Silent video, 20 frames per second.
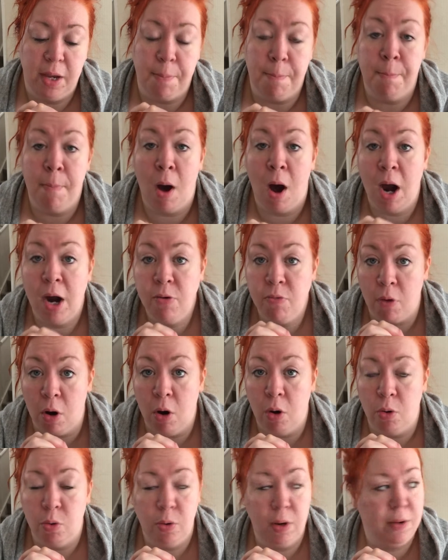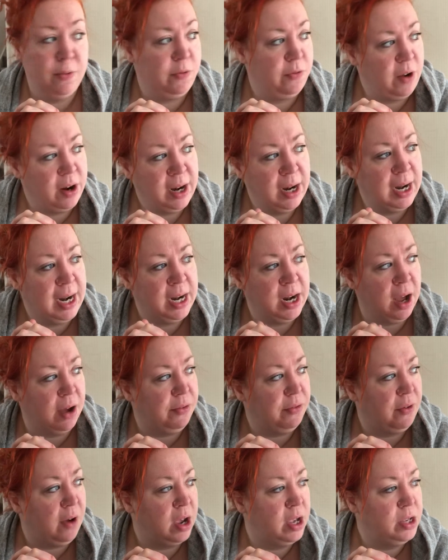my role, funnily
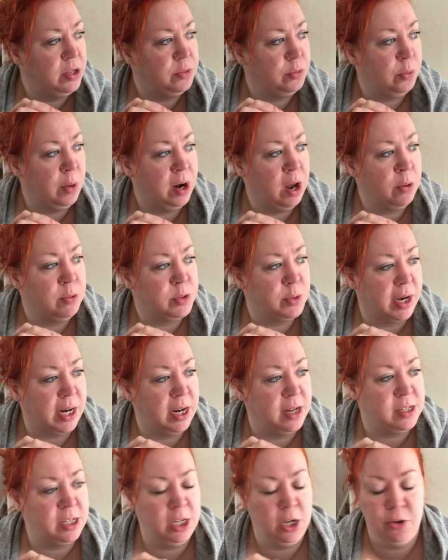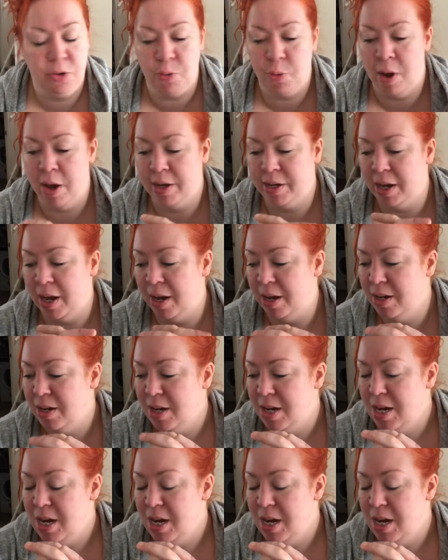enough, when I was working as a youth worker,